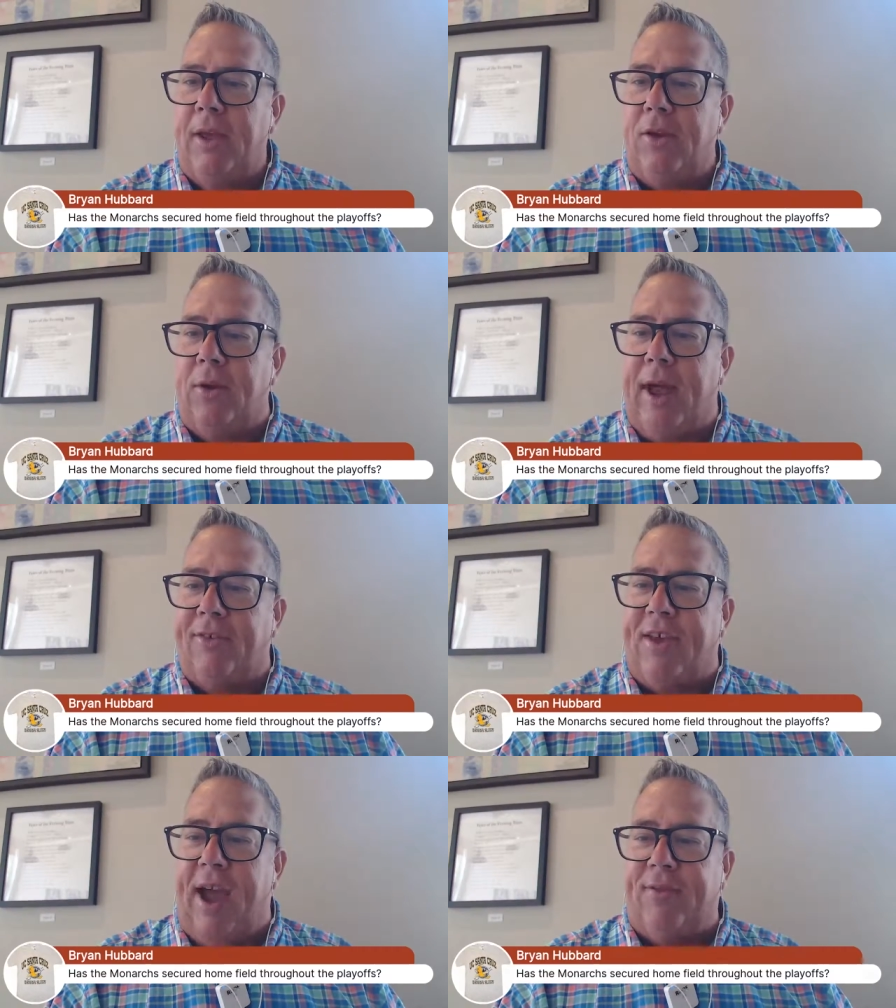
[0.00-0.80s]
You guys
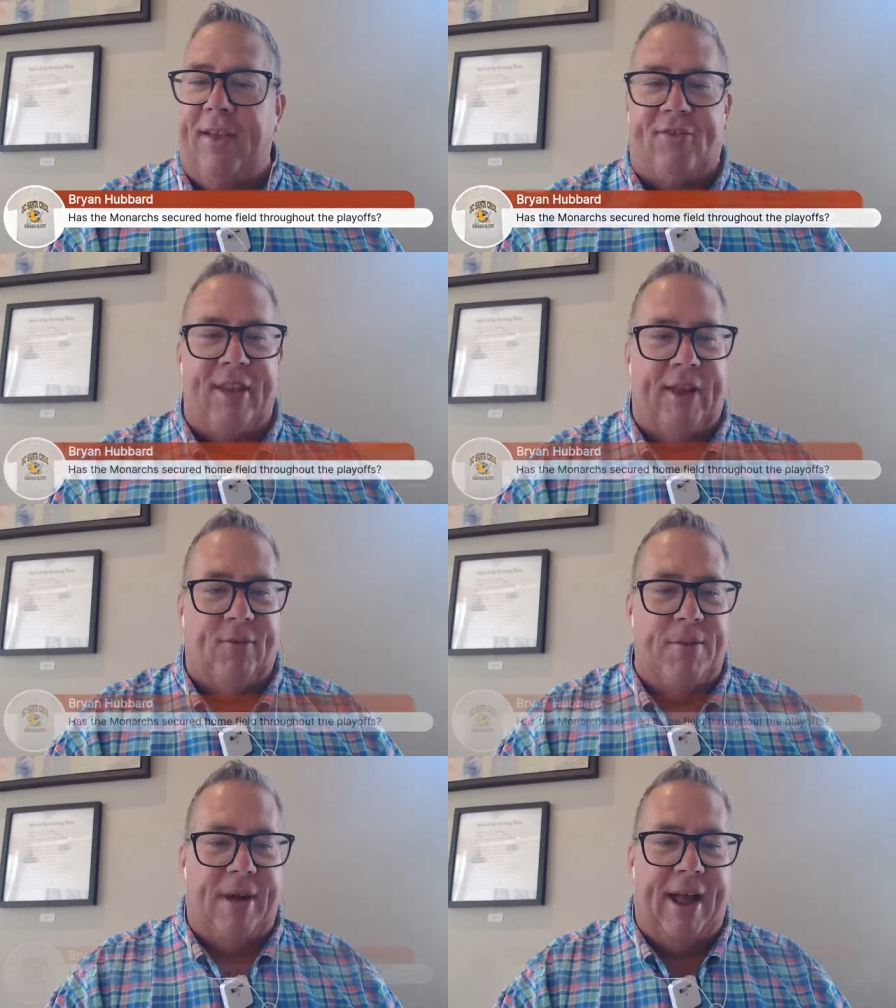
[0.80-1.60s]
got this. Thank you
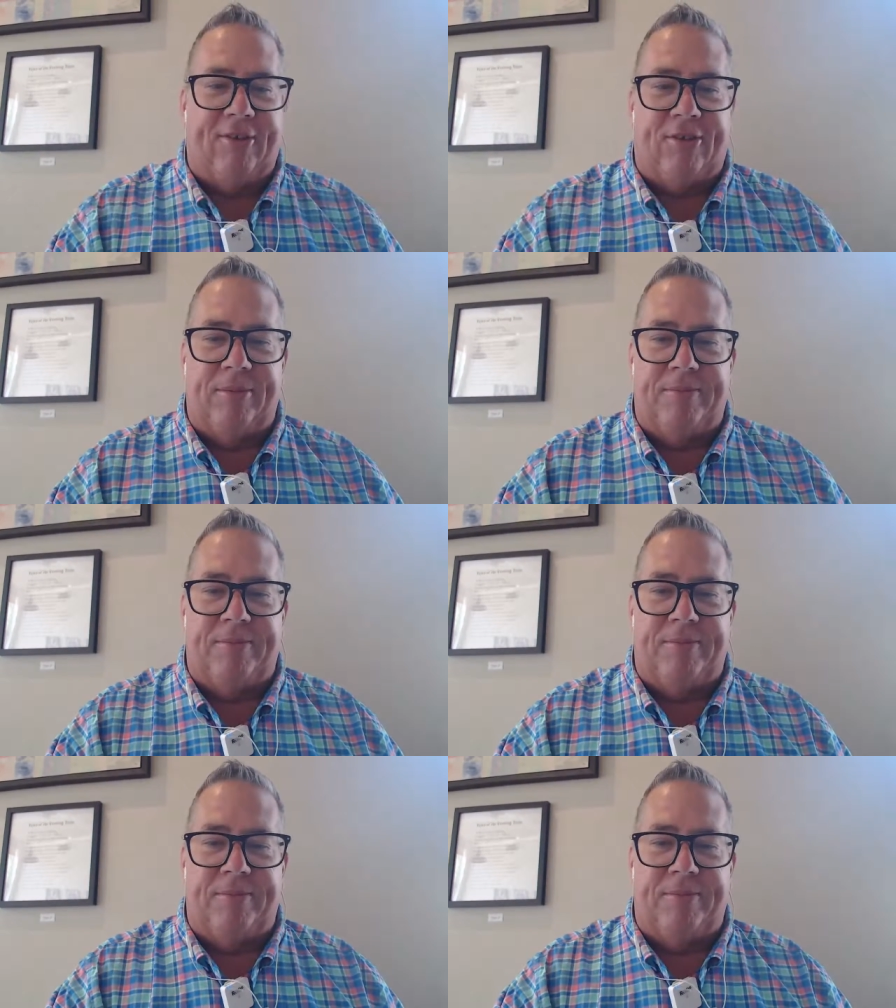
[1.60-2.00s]
very much.